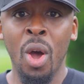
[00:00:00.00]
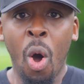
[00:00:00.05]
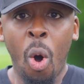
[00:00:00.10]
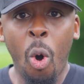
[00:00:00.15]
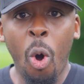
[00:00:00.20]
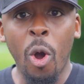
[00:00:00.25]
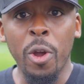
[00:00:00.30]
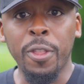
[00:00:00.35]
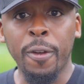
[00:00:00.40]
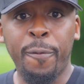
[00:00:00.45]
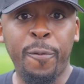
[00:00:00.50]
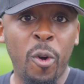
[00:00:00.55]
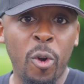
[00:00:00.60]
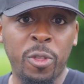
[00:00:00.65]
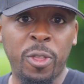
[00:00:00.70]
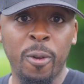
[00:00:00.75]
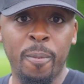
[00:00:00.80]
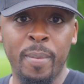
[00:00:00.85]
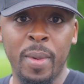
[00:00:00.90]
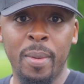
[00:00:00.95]
or the
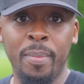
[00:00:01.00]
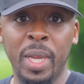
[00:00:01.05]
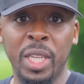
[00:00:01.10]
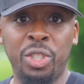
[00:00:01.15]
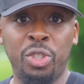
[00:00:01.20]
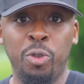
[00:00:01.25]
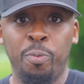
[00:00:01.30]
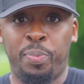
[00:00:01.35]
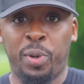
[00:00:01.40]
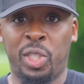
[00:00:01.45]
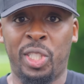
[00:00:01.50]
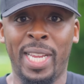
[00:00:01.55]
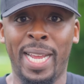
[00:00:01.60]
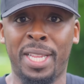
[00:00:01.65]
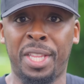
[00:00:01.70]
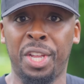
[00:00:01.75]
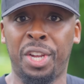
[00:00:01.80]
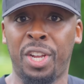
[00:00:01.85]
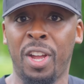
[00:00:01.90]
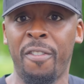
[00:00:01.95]
Fourth Amendment to
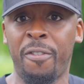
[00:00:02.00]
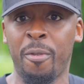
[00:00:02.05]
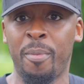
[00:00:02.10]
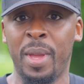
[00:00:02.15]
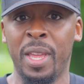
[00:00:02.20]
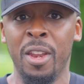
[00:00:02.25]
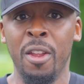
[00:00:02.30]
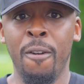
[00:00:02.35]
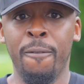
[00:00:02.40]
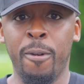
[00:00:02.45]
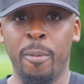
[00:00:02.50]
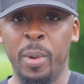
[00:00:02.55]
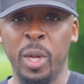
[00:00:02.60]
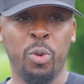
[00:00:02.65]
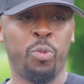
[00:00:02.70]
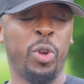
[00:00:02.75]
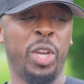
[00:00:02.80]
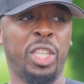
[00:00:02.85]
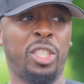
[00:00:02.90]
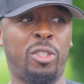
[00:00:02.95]
protect the government from
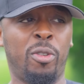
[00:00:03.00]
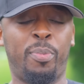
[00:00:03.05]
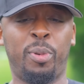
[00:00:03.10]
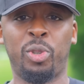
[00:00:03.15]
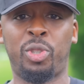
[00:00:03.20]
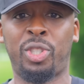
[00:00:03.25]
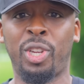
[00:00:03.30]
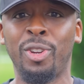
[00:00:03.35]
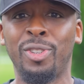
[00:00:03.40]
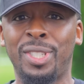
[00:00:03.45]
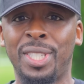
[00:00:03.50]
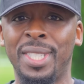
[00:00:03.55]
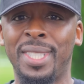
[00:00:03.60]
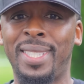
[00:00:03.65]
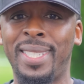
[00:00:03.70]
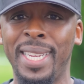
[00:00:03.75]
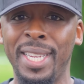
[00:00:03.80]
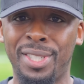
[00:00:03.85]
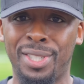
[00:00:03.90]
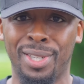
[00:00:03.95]
unreasonable search and
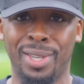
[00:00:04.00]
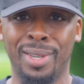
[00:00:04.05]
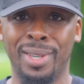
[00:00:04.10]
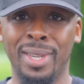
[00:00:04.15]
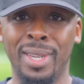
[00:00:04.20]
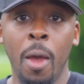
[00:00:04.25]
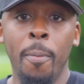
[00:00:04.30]
seizure.